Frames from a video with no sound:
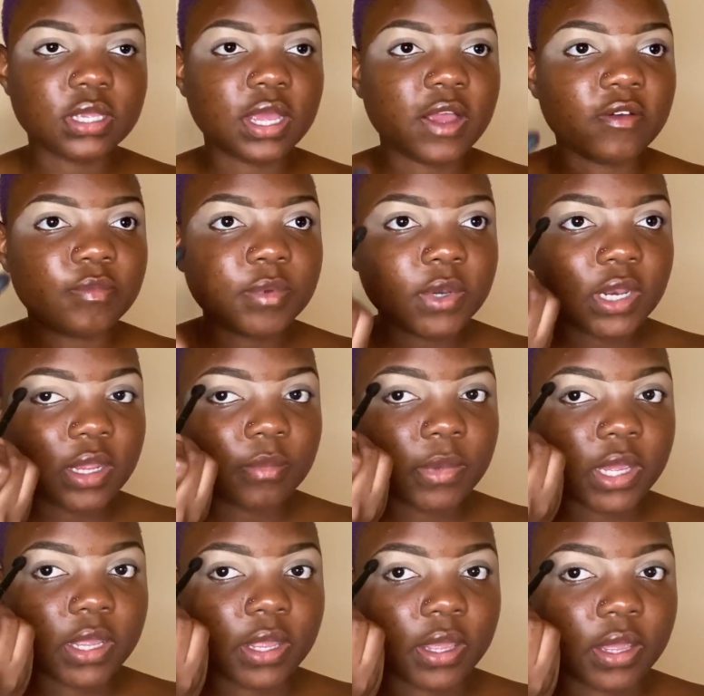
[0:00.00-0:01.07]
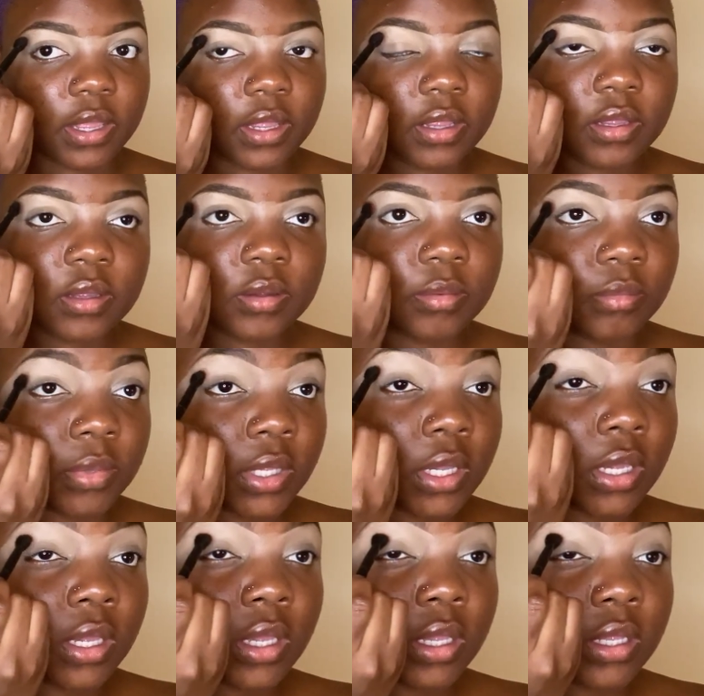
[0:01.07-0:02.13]
I've been MIA
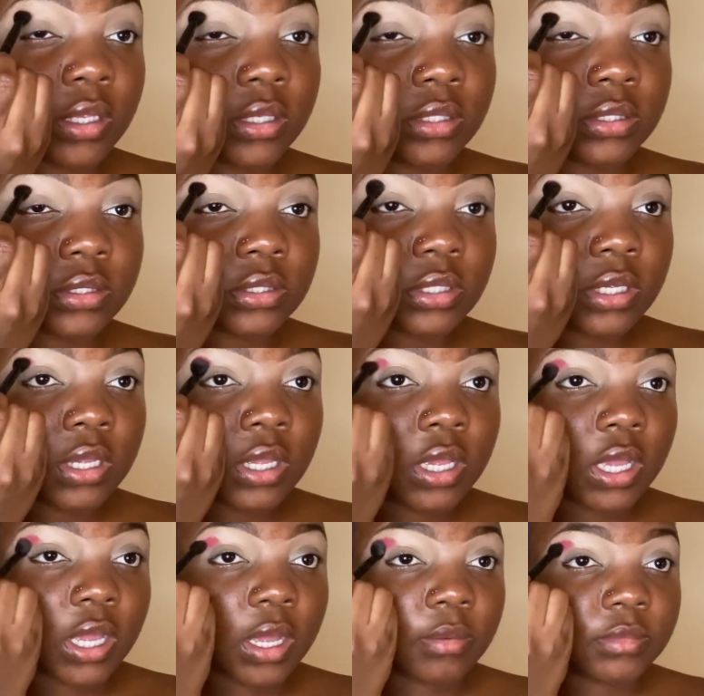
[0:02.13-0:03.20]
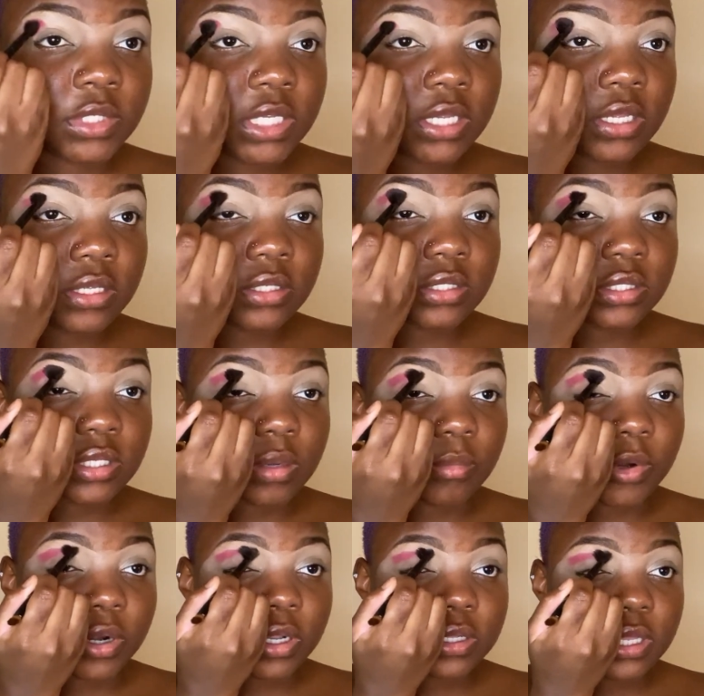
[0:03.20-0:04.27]
because I'm taking
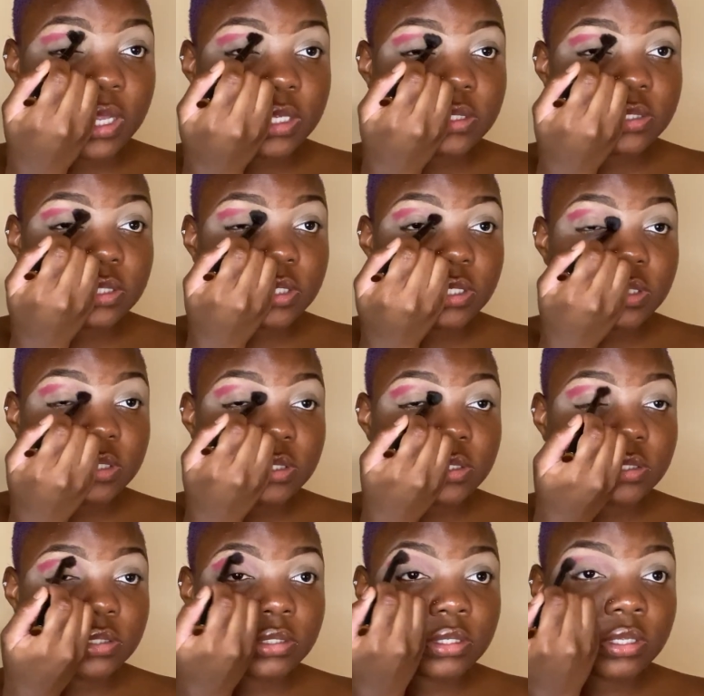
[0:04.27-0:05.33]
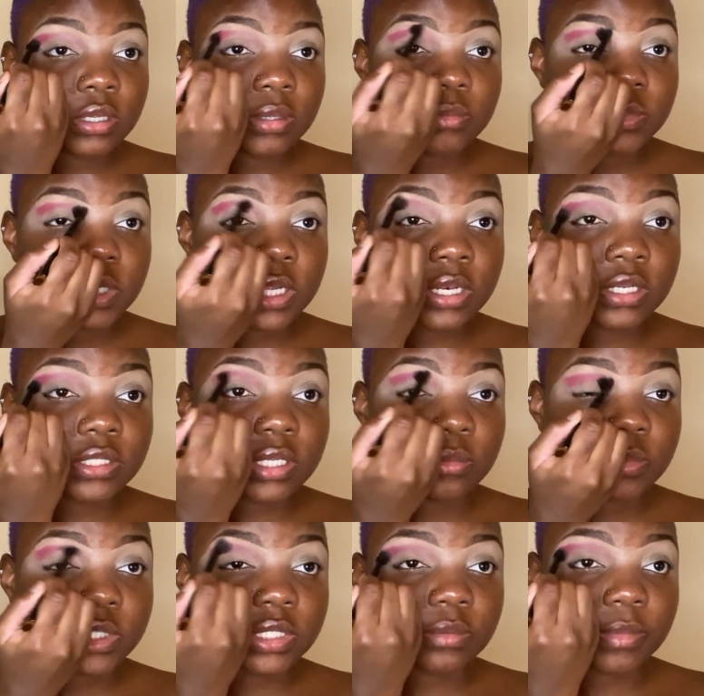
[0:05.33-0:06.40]
summer classes, I'm taking a summer
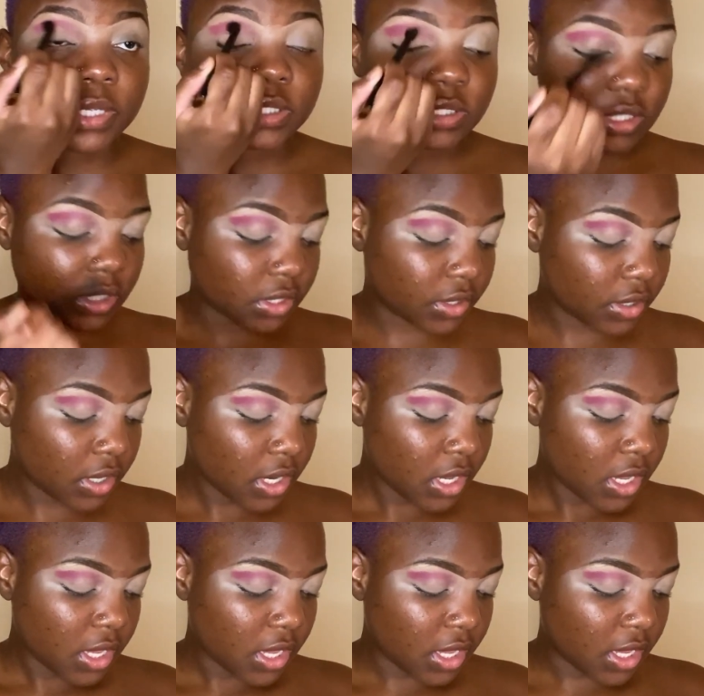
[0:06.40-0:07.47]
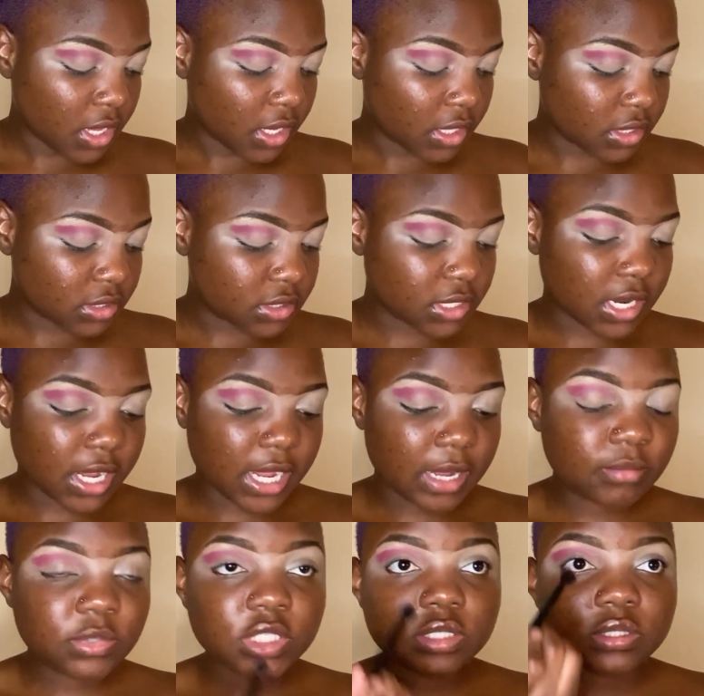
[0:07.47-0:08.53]
semester, and
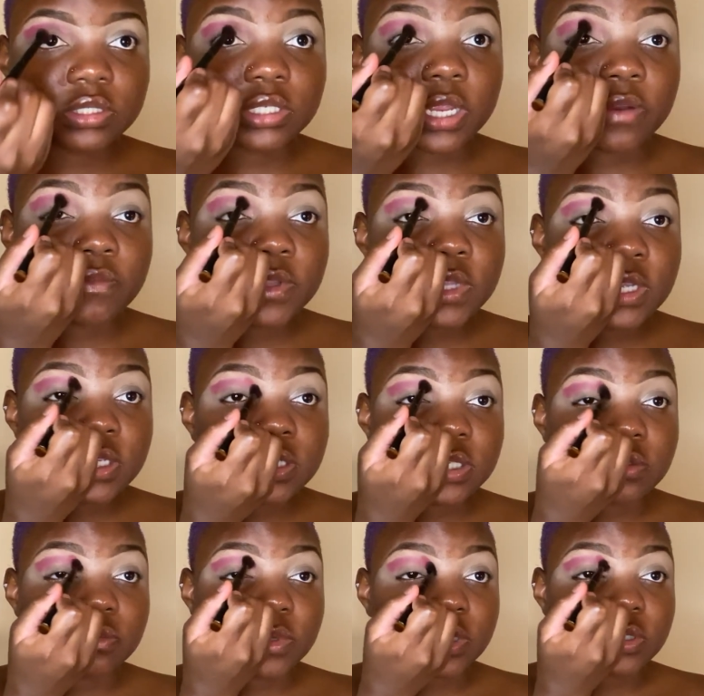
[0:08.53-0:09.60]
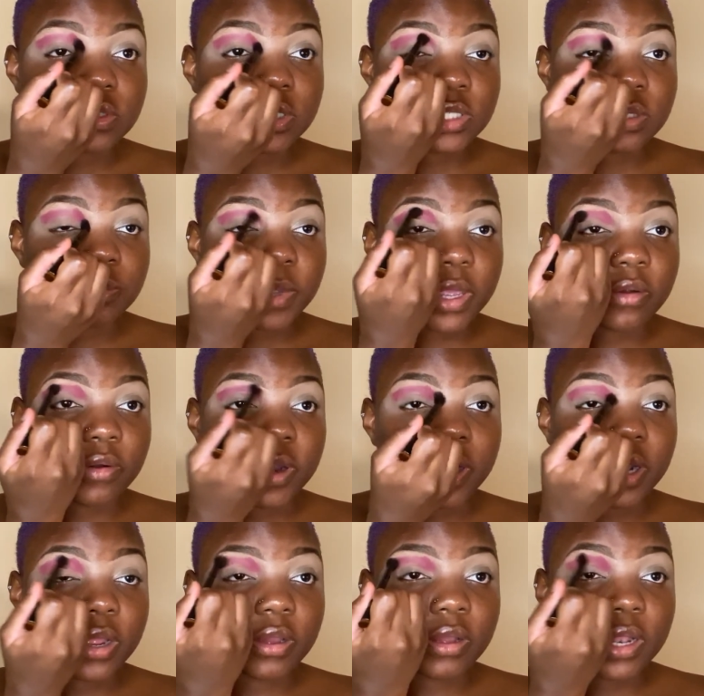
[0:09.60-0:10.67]
everything is just really stressing me out right
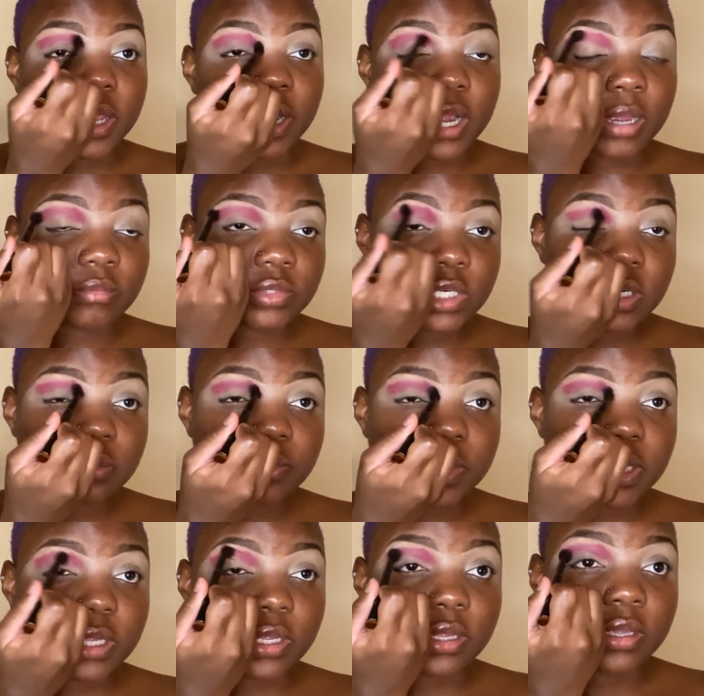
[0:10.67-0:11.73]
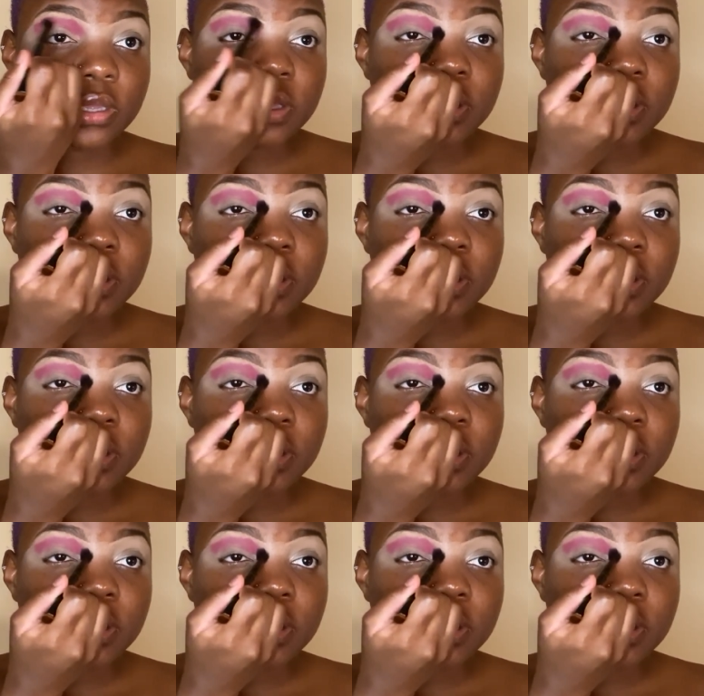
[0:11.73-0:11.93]
now. Like, I'm trying to be